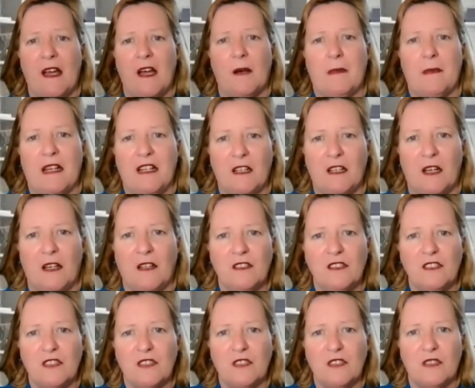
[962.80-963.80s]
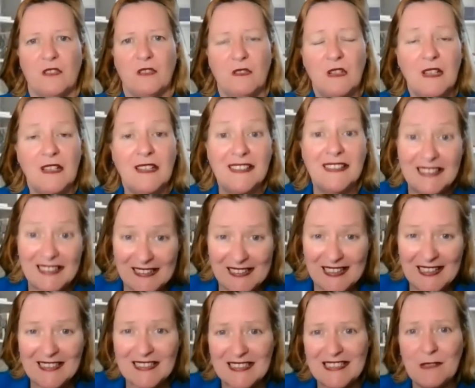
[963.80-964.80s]
How am I going to
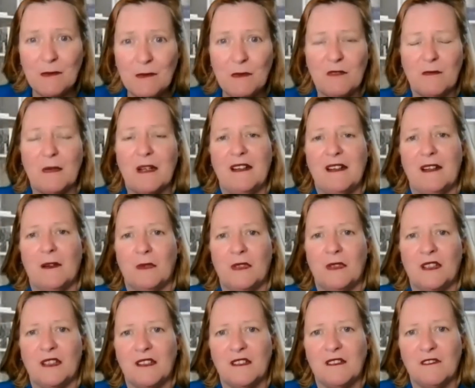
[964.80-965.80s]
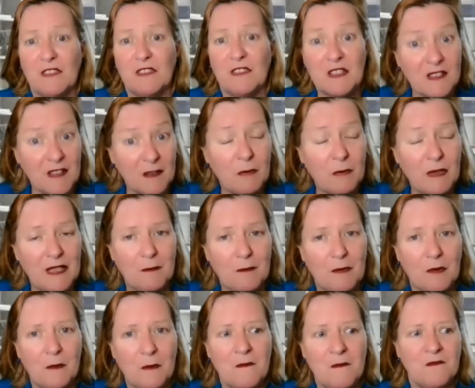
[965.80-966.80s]
connect in with my network? And for some
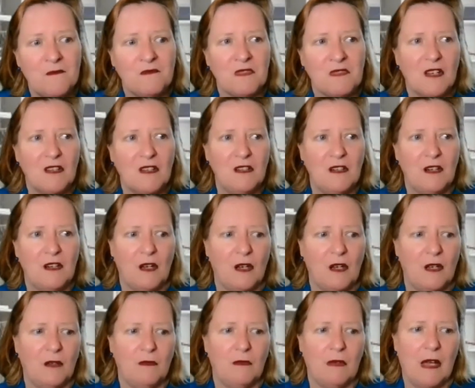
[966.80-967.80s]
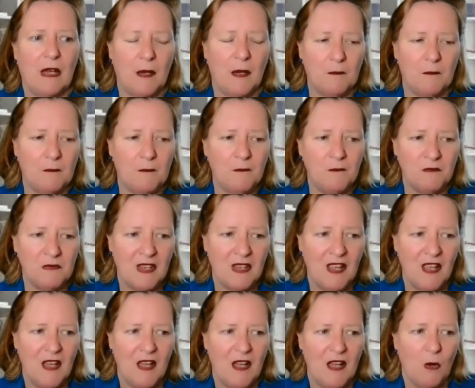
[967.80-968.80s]
people, you know, um,
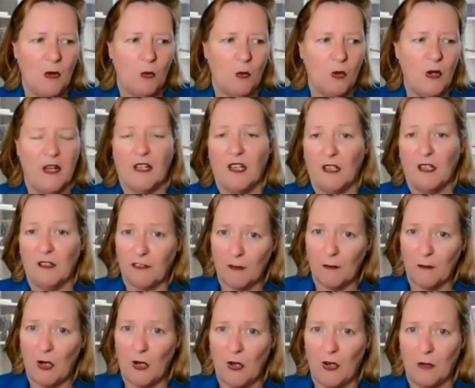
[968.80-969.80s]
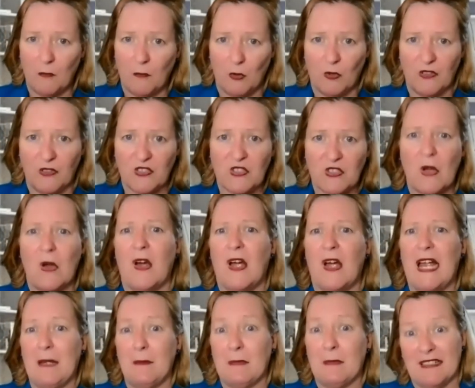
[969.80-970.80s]
working from home all the
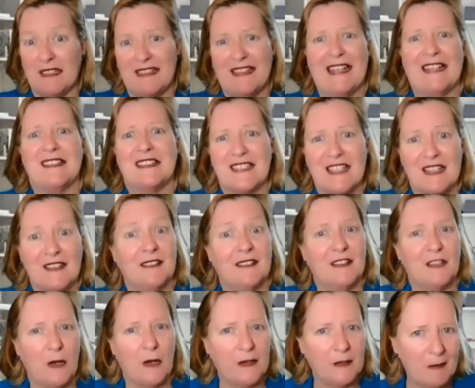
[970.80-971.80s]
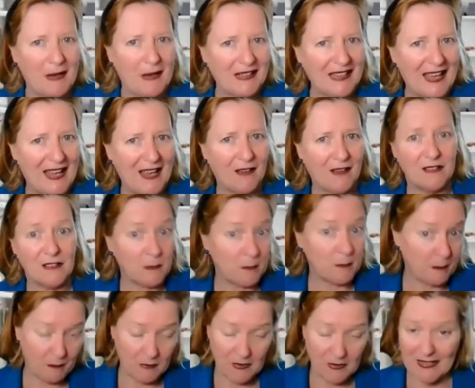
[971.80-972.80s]
time and, and suddenly going back out
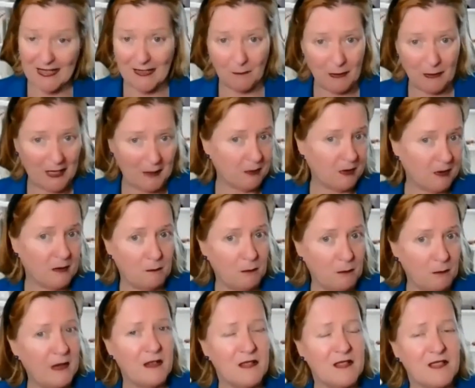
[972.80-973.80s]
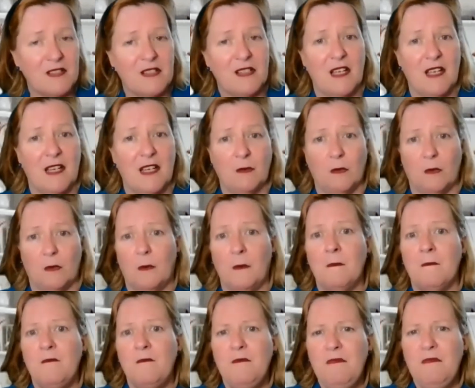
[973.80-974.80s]
to seeing people in person again,
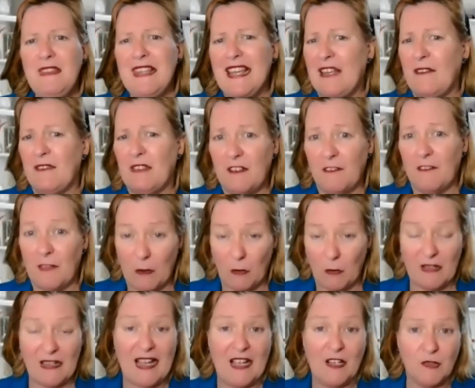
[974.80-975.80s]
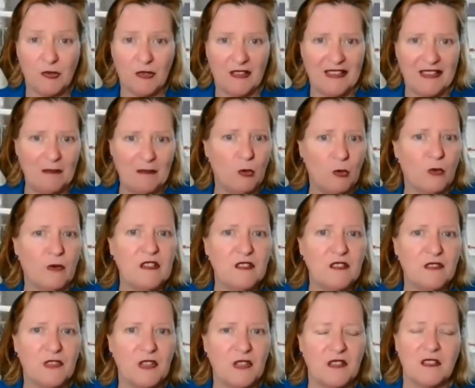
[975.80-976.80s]
or even if they were naturally more
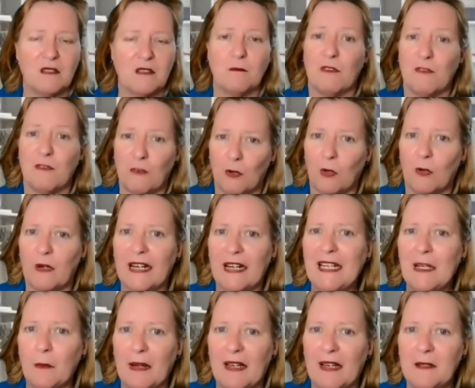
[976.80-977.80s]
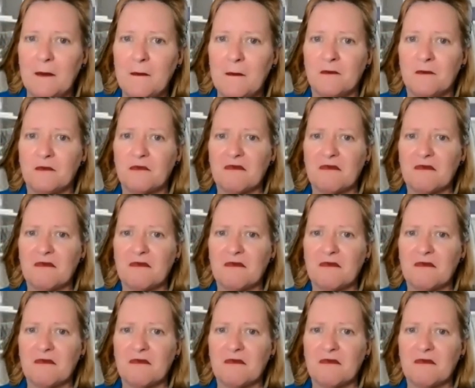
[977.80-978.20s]
introverted before anyway,